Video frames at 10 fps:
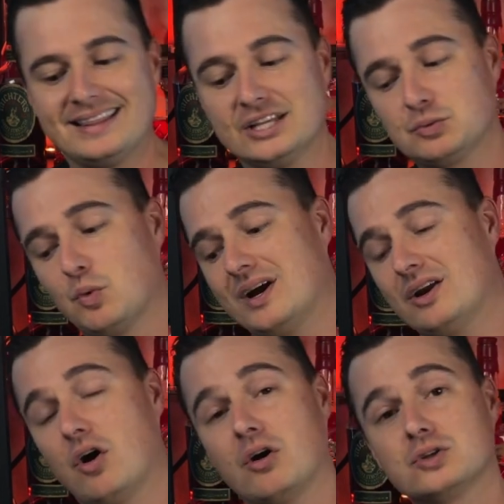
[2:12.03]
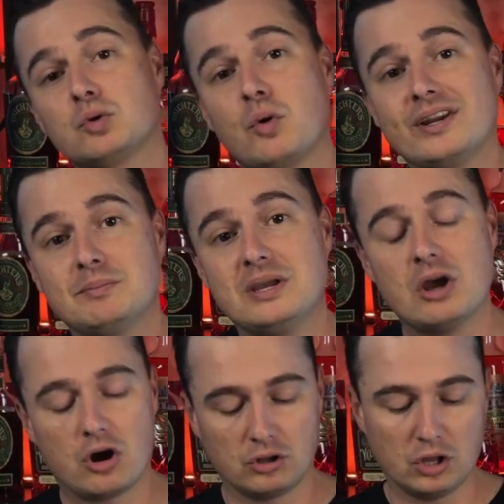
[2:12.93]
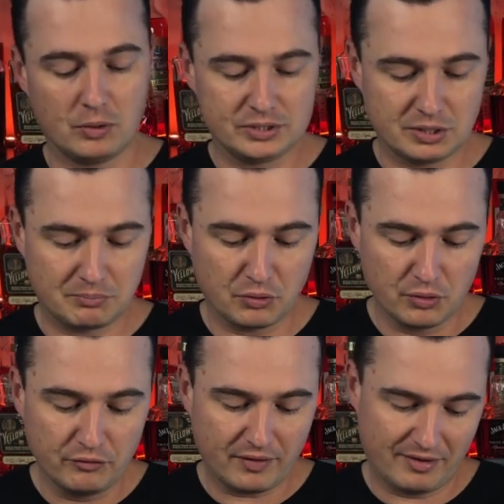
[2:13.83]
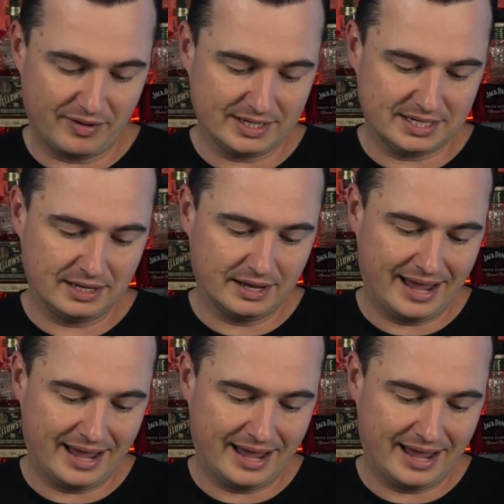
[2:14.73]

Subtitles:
This one also going to be our lowest proof of it